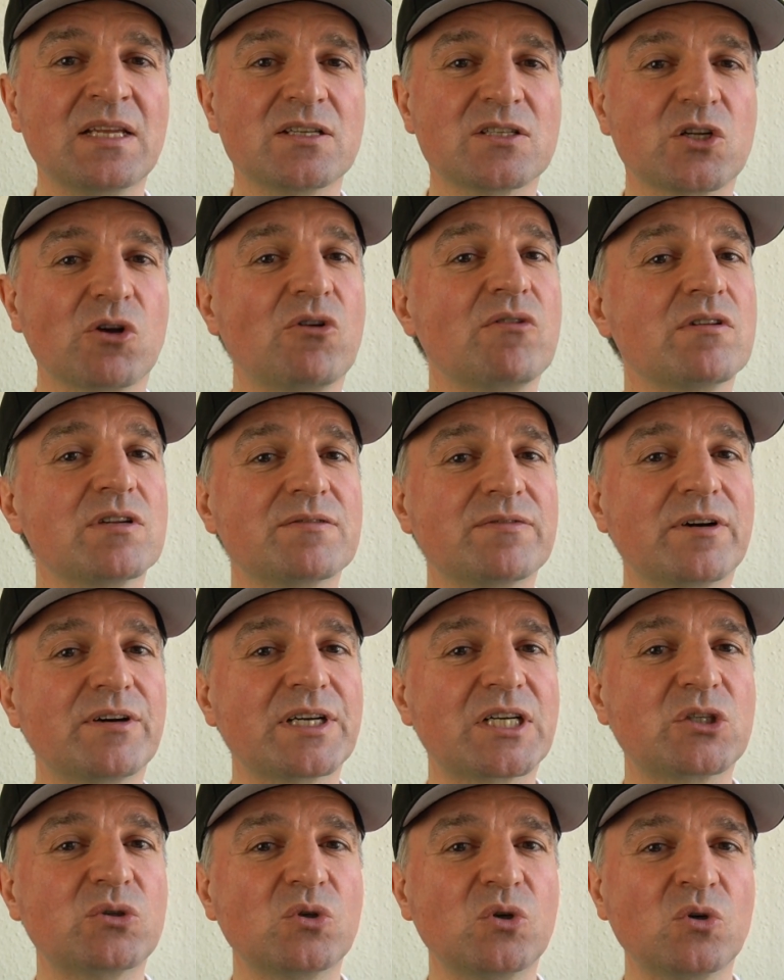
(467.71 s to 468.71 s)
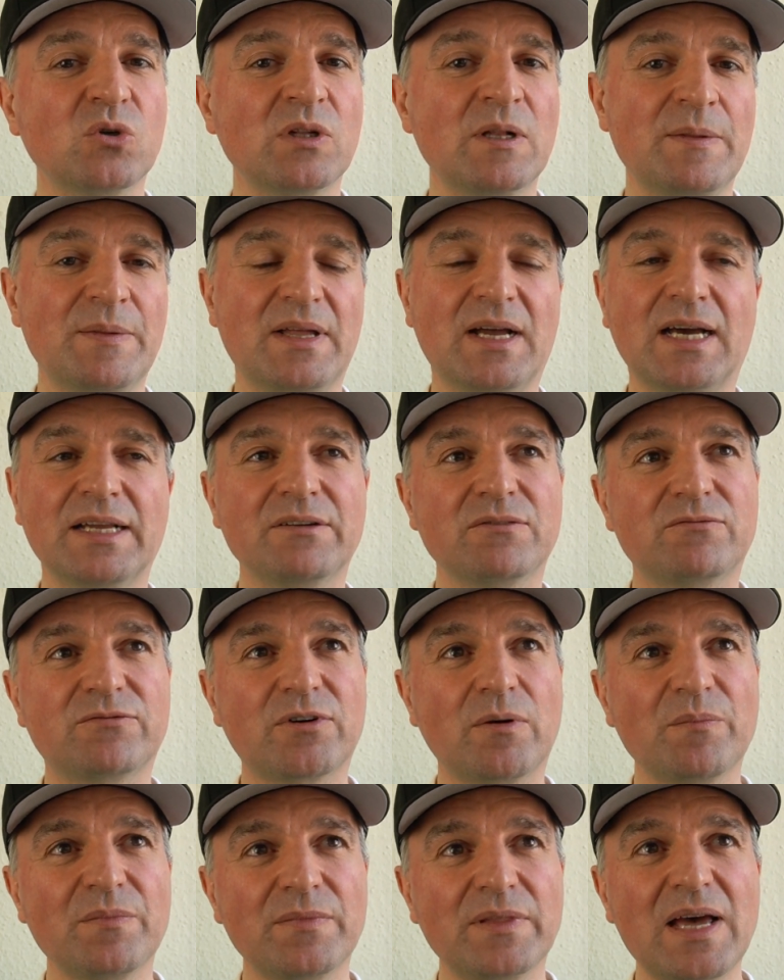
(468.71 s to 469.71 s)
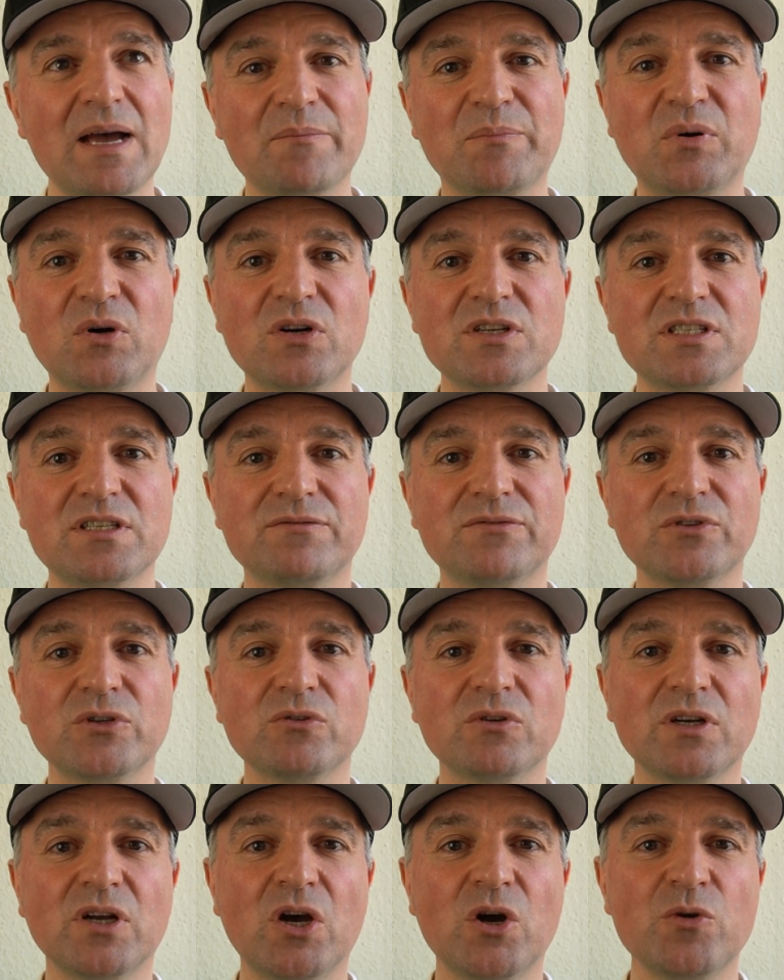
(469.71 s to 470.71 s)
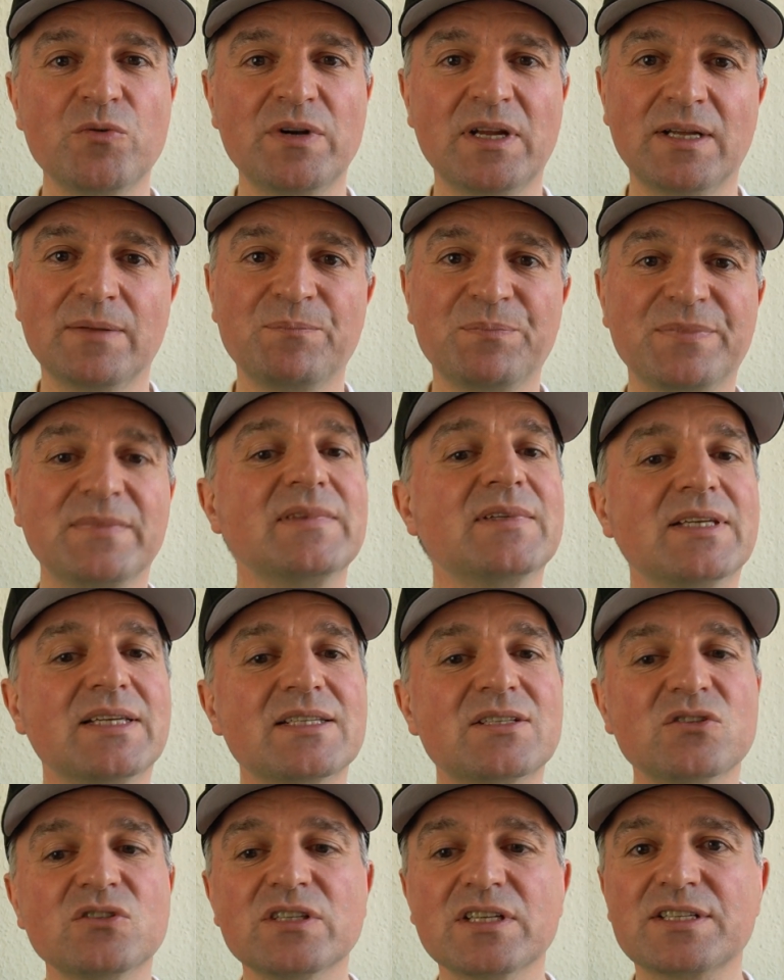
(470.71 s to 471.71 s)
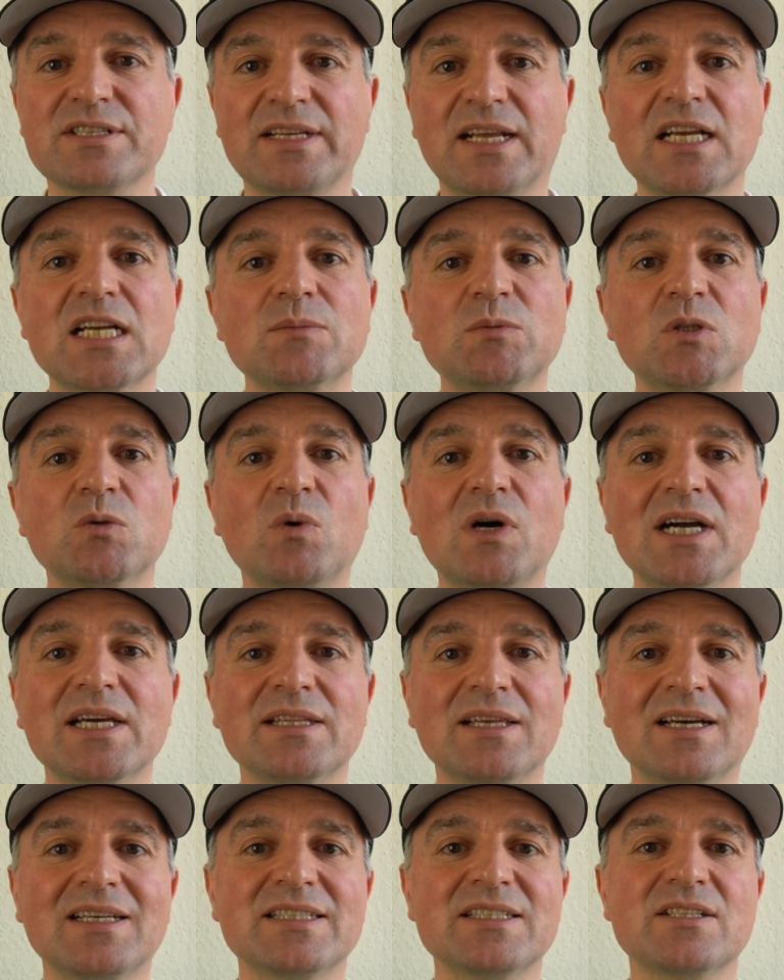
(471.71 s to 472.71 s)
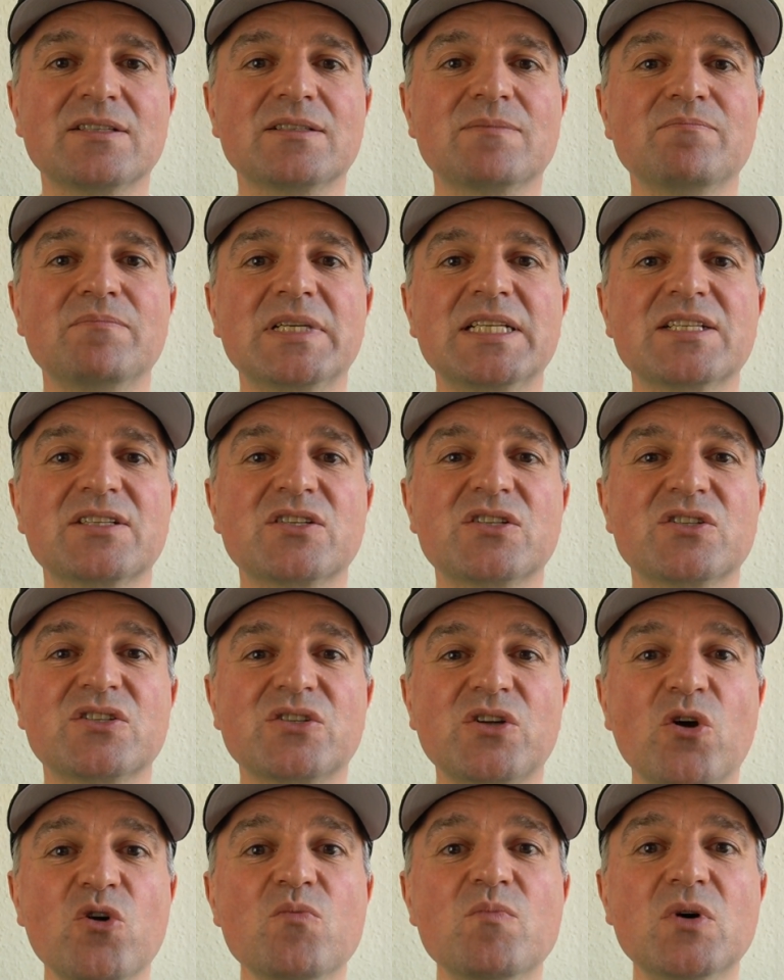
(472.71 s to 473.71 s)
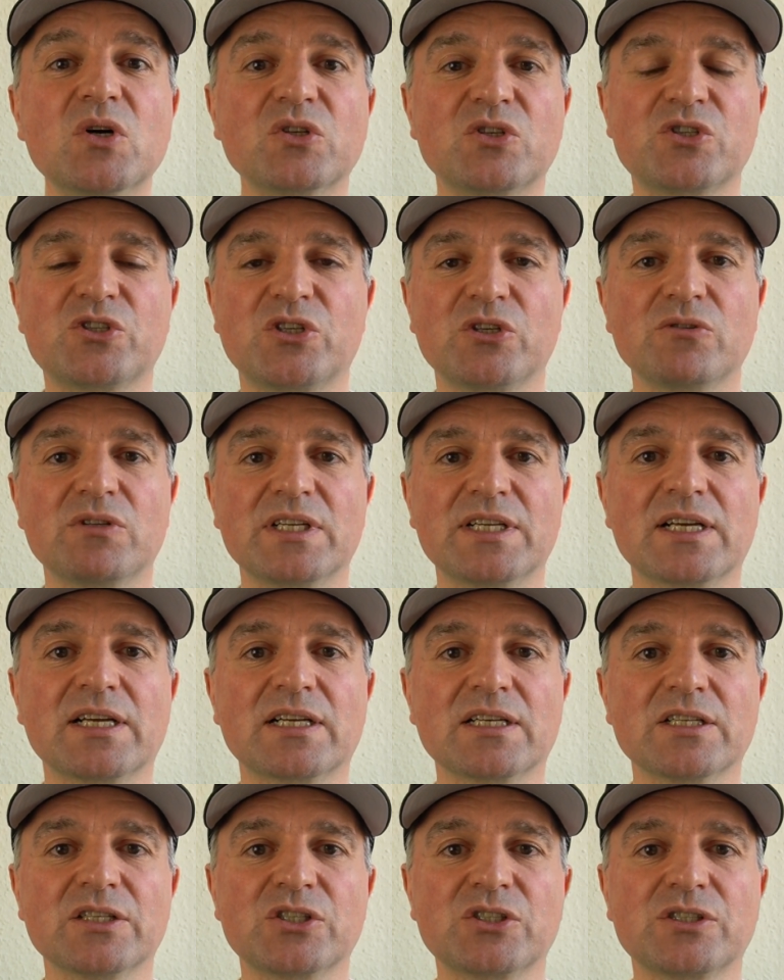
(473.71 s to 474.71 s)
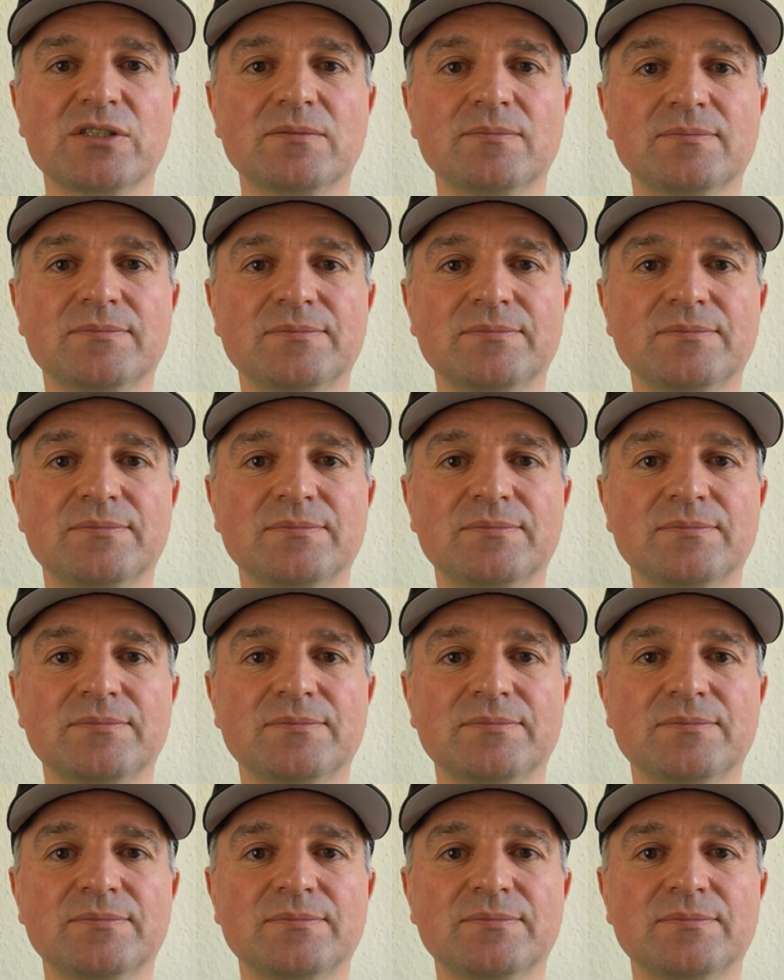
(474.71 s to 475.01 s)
So it was very cruel, and from that point of view alone, it's understandable why that means so much to the English.